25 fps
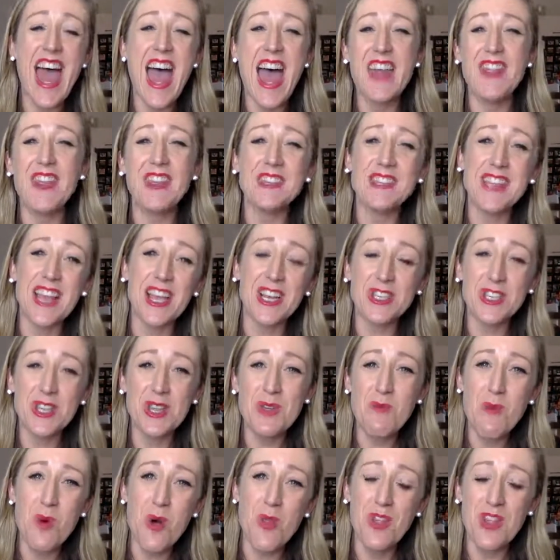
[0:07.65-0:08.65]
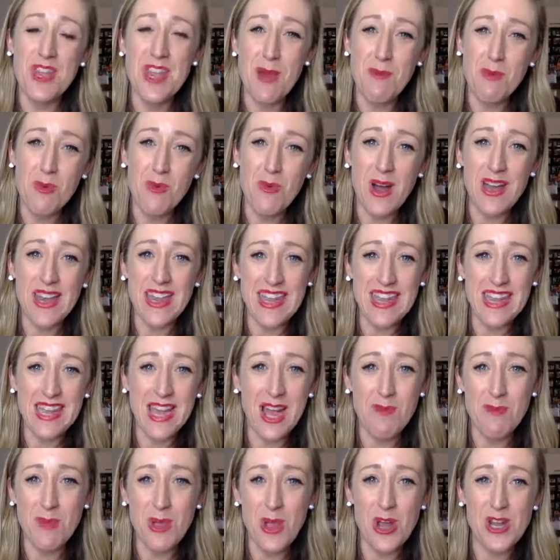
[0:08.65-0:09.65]
that's actually what the #1
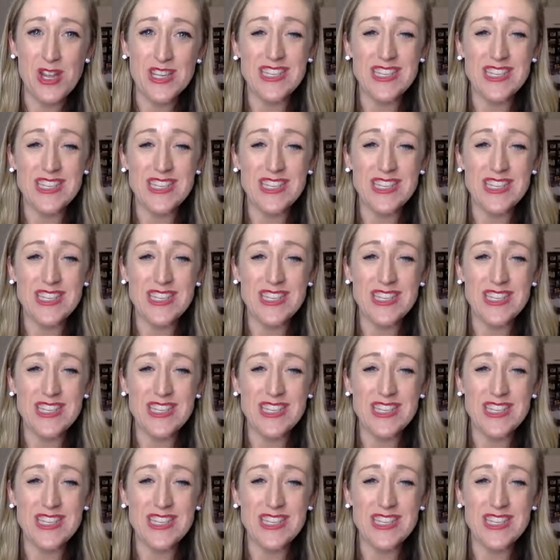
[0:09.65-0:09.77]
income earner,